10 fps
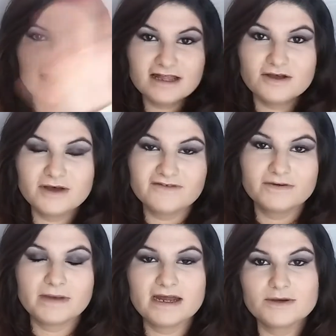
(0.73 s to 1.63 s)
Hello
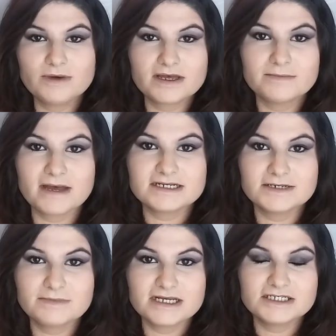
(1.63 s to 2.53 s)
everybody, welcome back
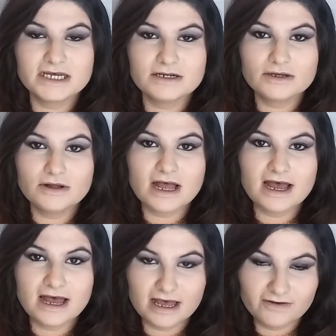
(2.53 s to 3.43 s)
to my channel.
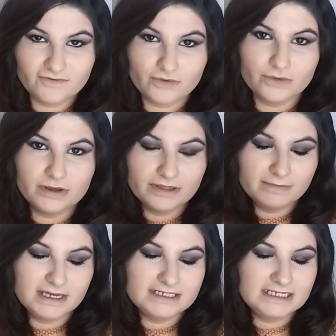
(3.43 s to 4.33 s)
I have
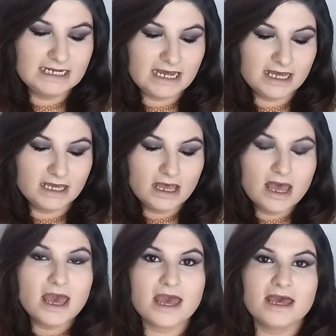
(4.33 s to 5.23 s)
with me today
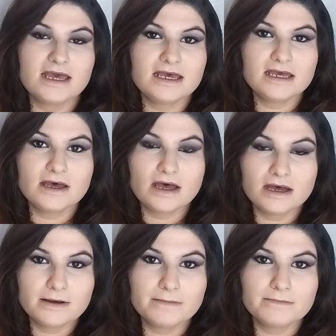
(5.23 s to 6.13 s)
a
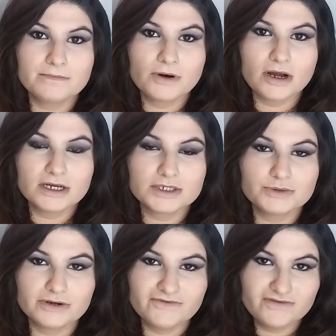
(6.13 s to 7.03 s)
um,
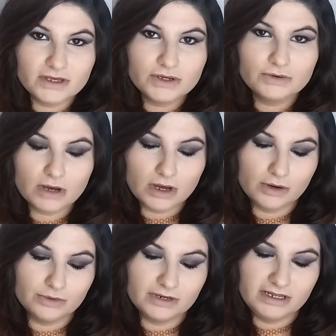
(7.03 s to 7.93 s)
product review
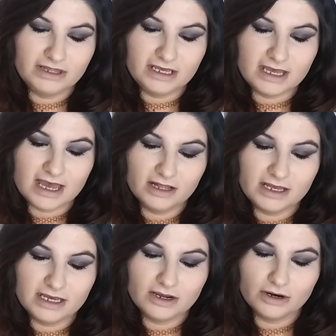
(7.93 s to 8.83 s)
on the
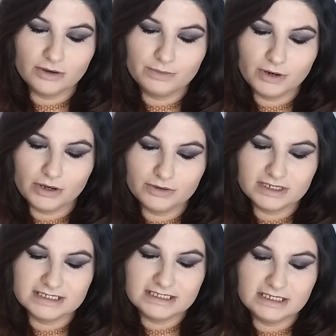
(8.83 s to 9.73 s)
L A Girl Pro
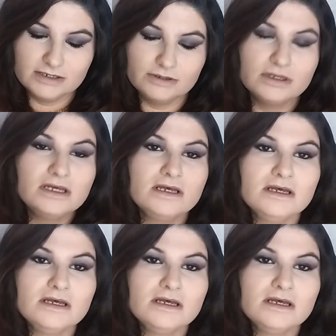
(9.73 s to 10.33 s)
Conceal